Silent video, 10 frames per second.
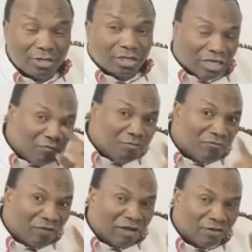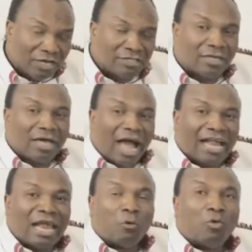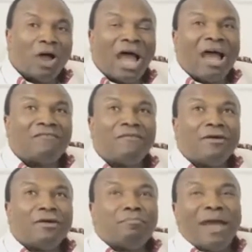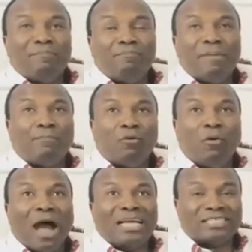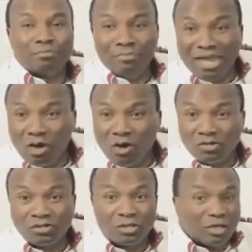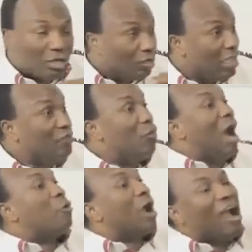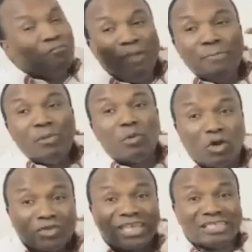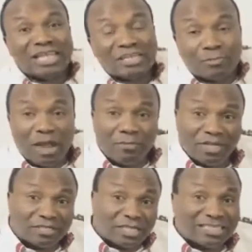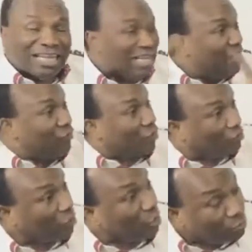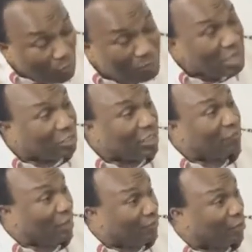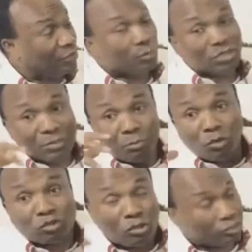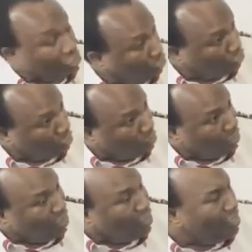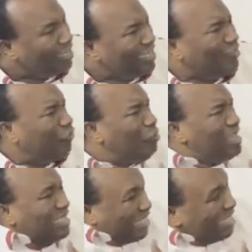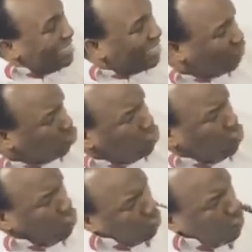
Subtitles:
Give me 5 years and I will have my people as mayors. Even I will have my people contested as prime ministers in every country. Maybe not every country, but in most countries in Europe. For me, it's easy to do.